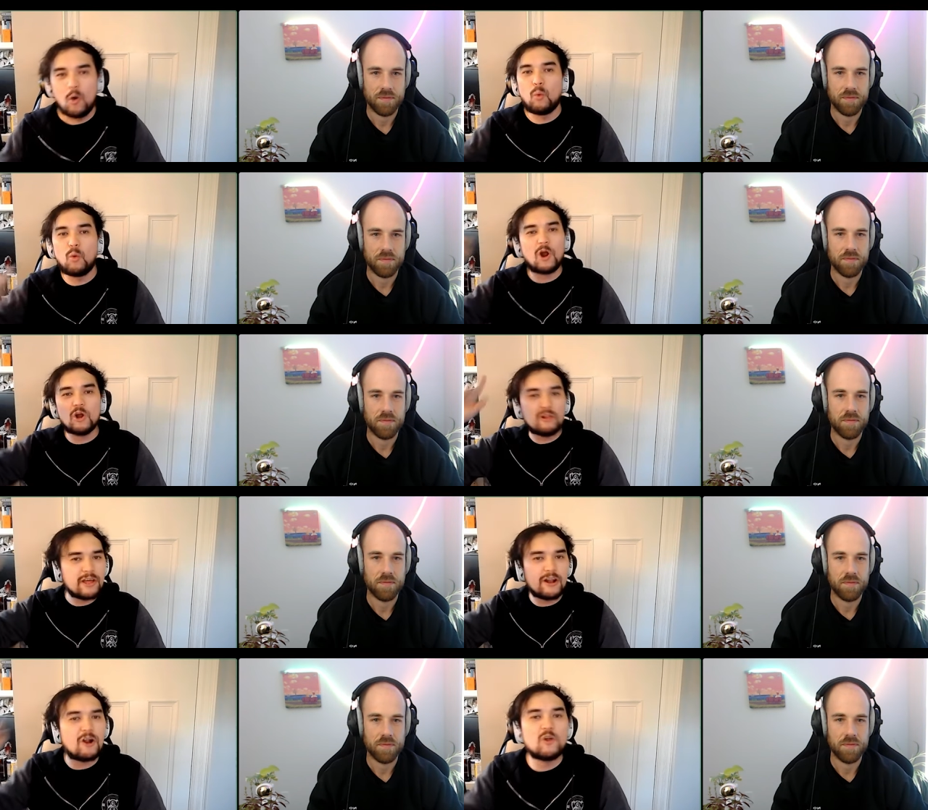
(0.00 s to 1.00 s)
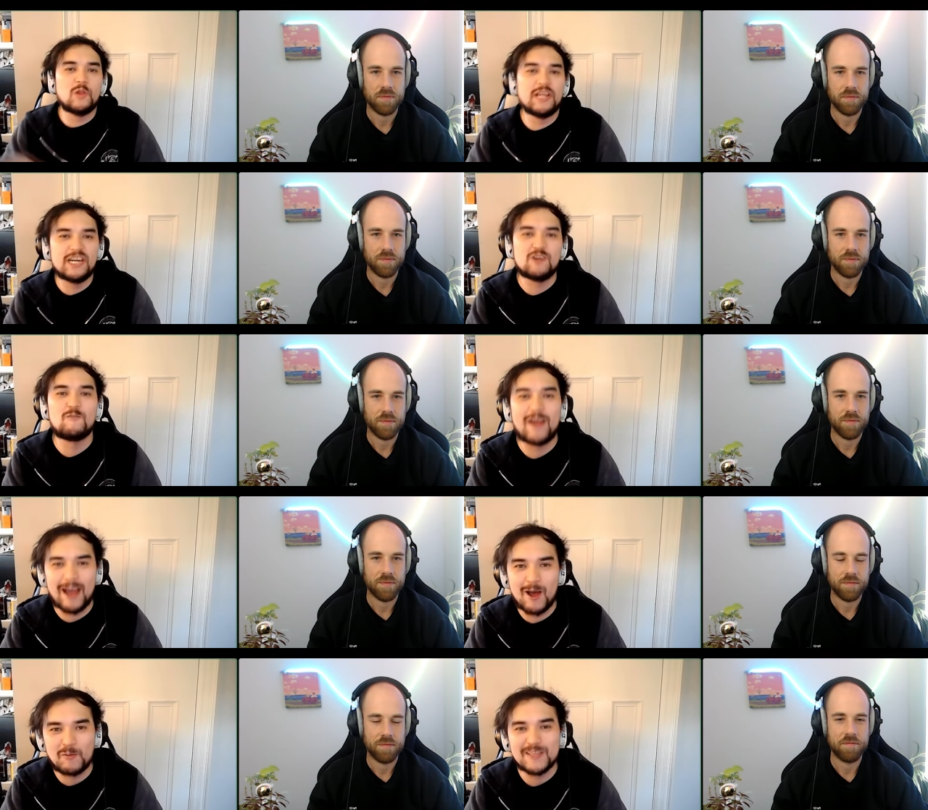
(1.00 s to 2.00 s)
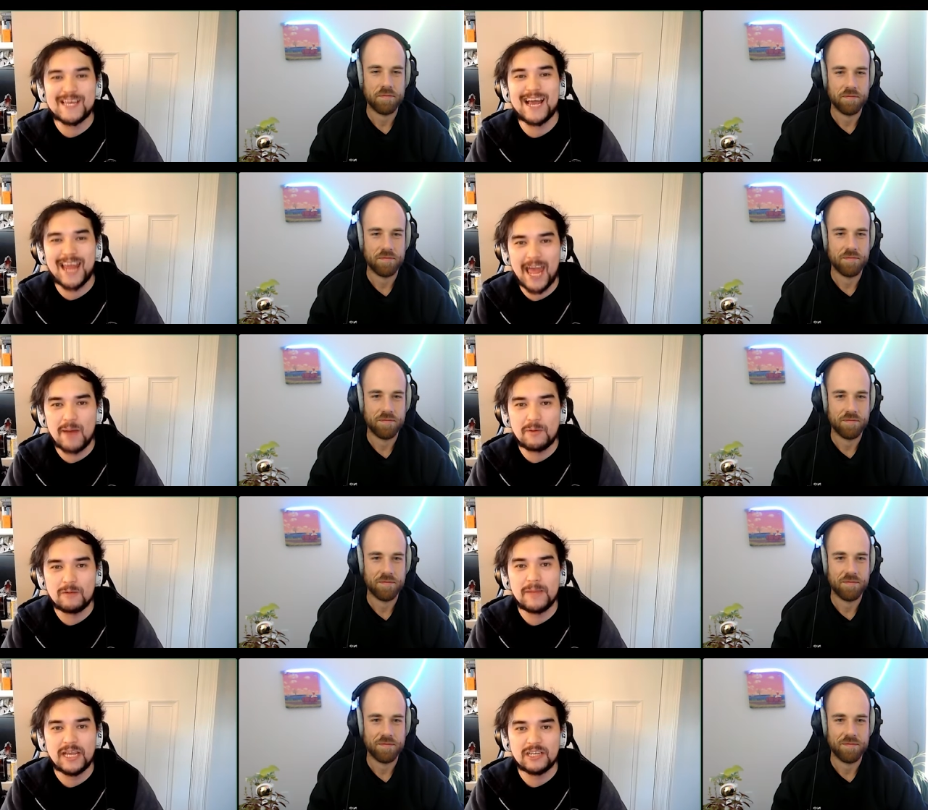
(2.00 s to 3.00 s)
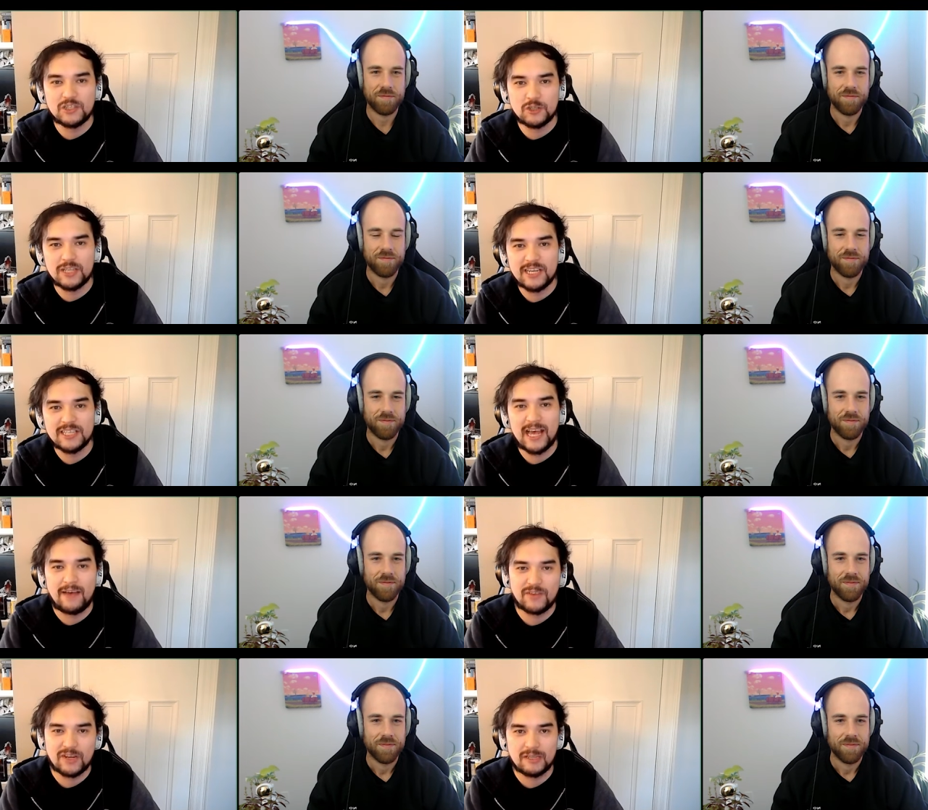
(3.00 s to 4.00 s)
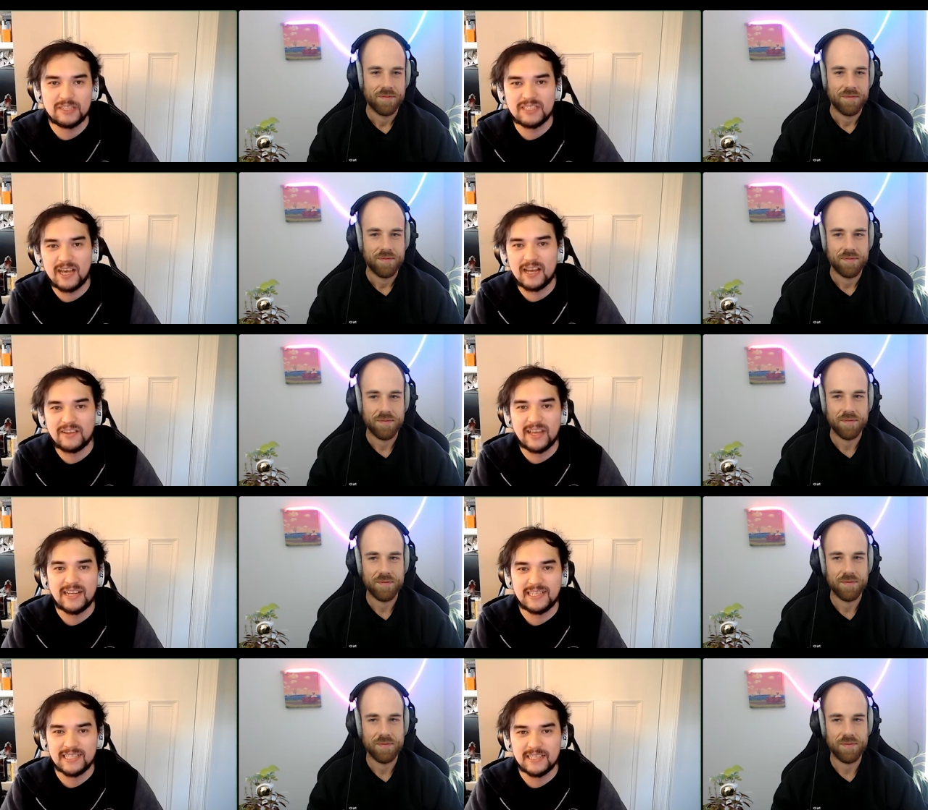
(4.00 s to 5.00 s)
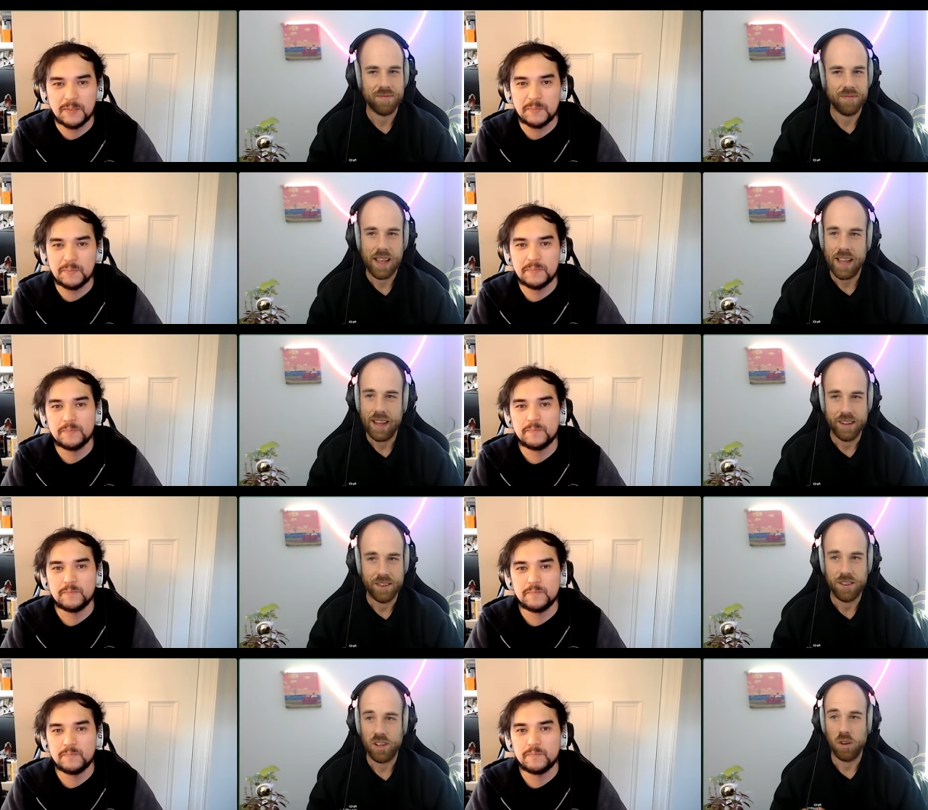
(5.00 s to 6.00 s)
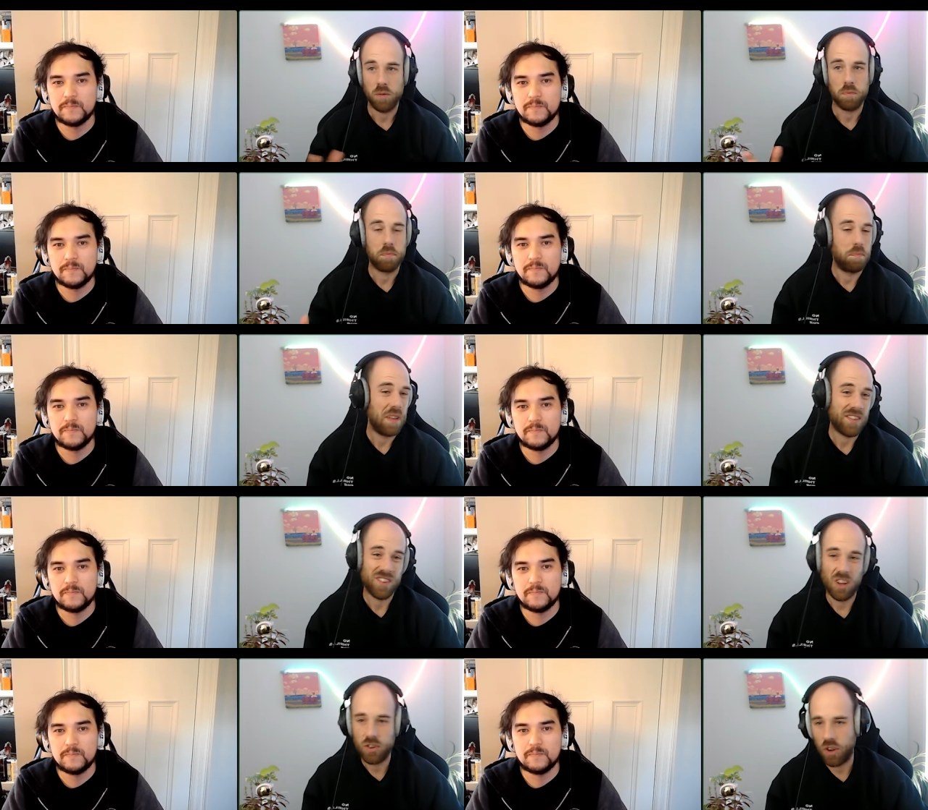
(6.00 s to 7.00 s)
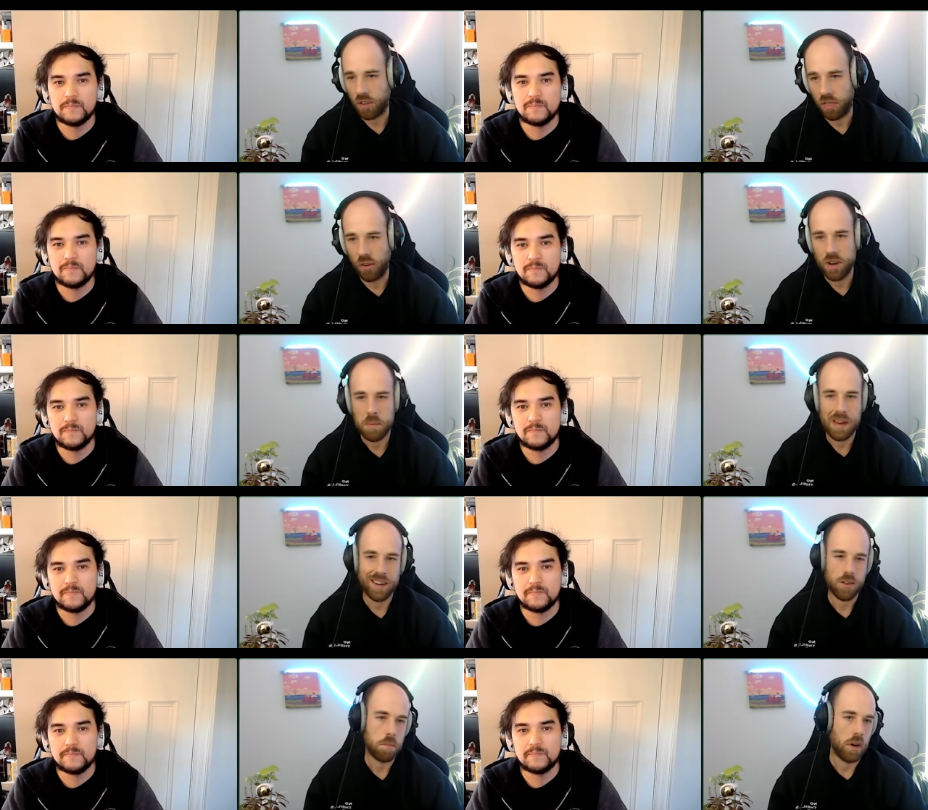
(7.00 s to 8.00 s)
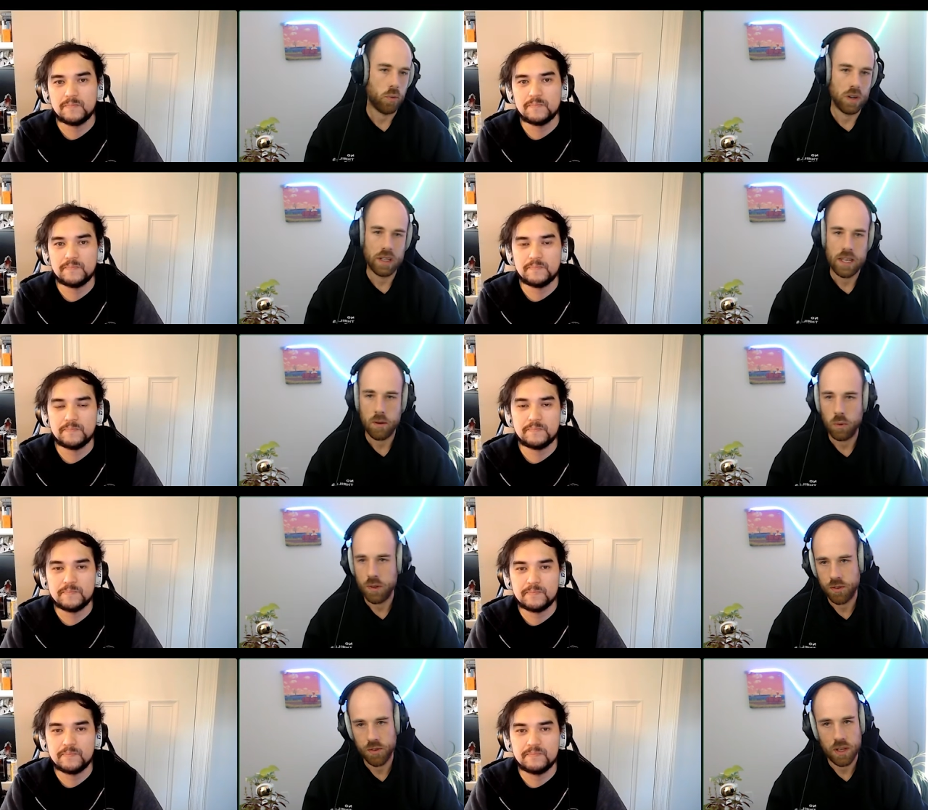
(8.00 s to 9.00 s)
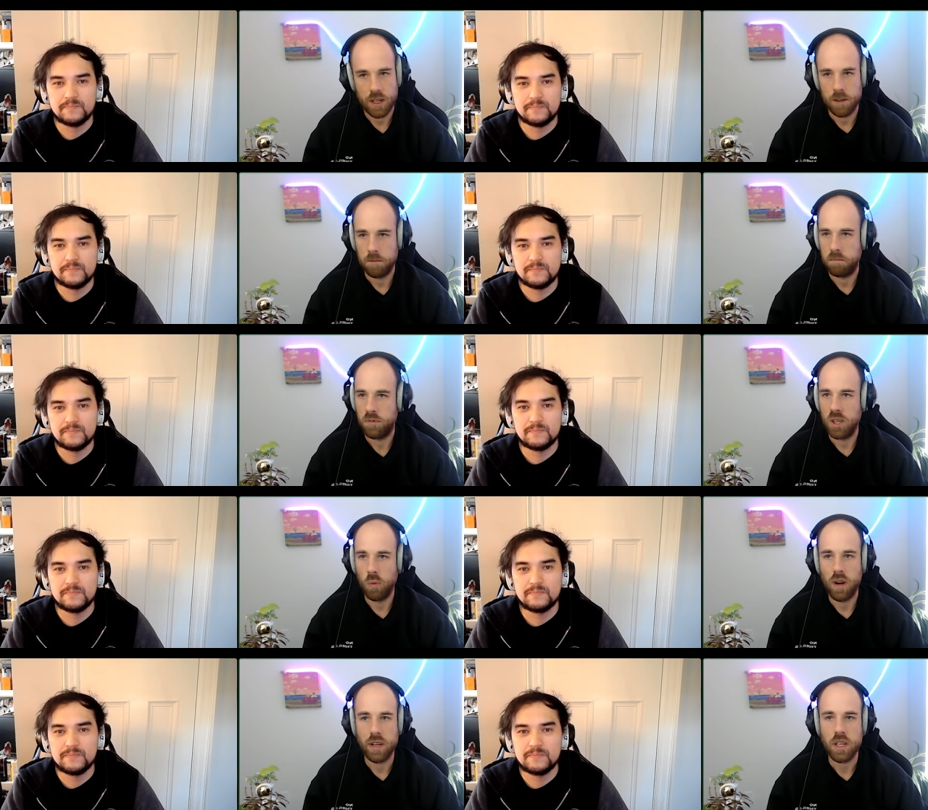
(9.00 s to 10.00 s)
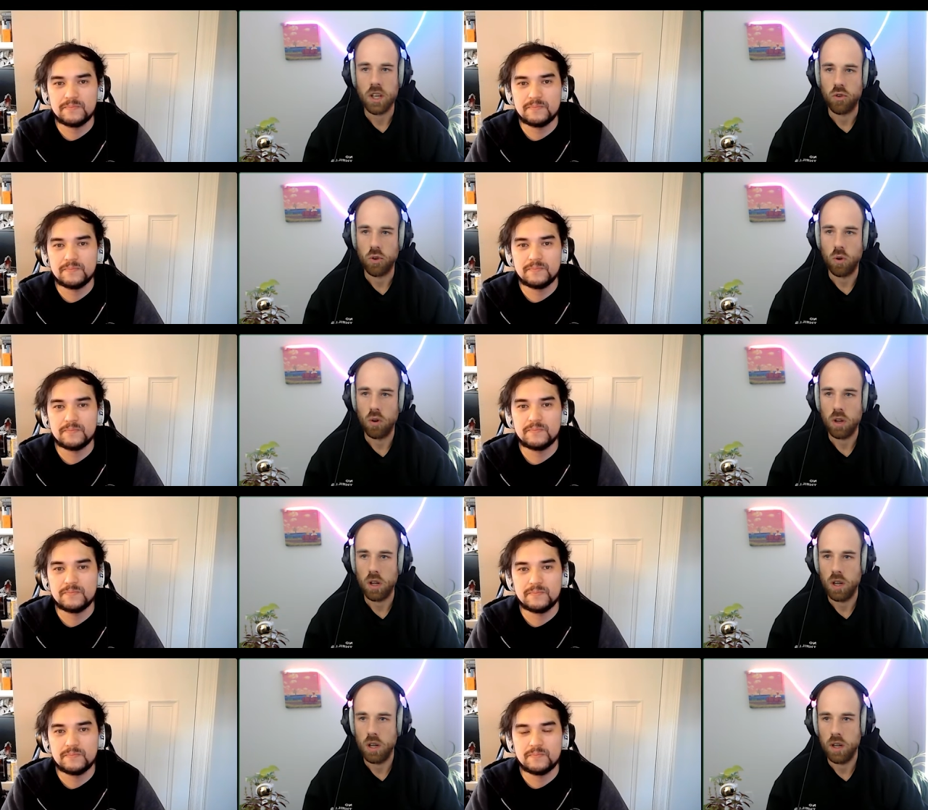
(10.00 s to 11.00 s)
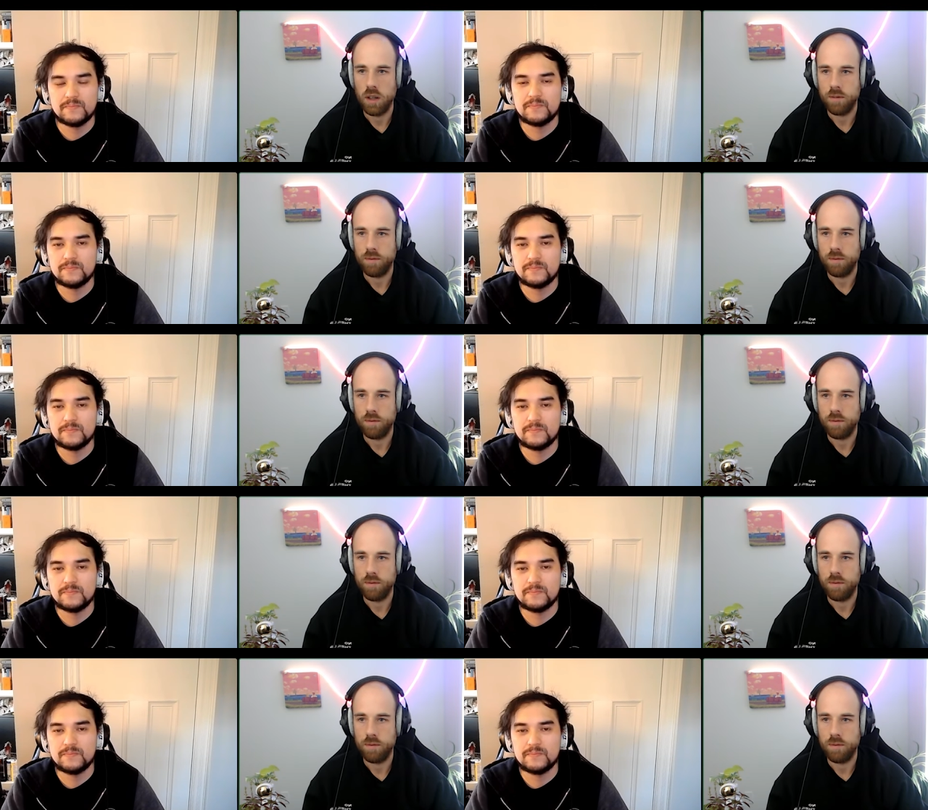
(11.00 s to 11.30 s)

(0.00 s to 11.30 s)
Speaker 1: whirly-durling it around with that hammer, making sure that it is Havoc on this side of K T.
Speaker 2: And, you know, it still took thirty minutes, but really it was uh, T one in control uh,